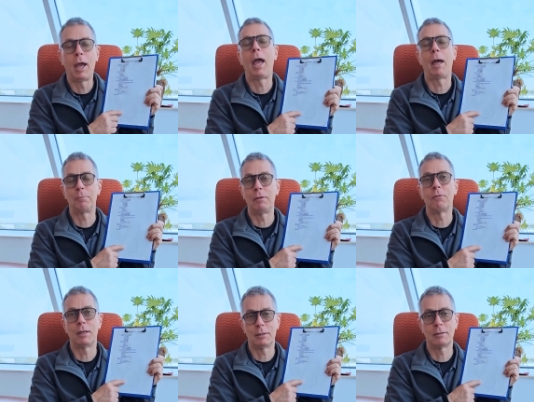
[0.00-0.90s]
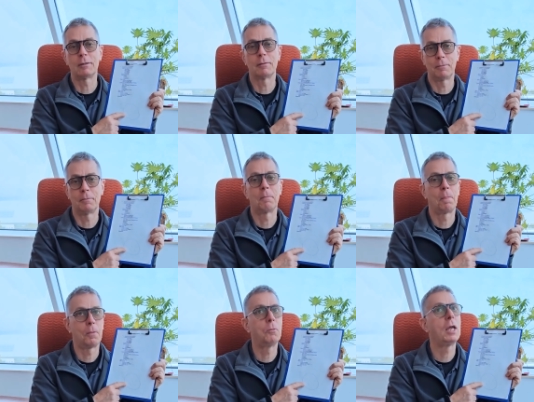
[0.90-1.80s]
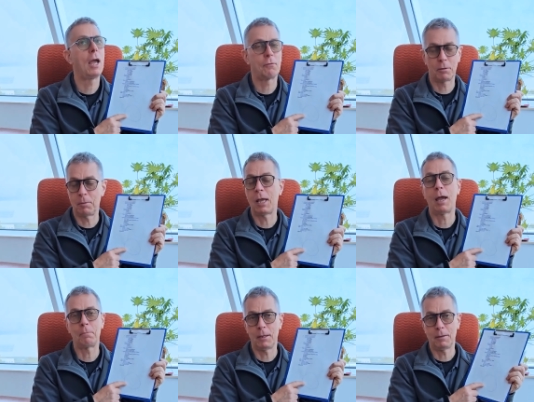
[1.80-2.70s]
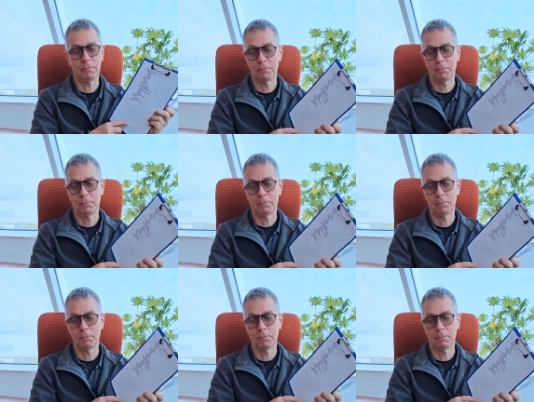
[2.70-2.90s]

Happy face. We have to be happy.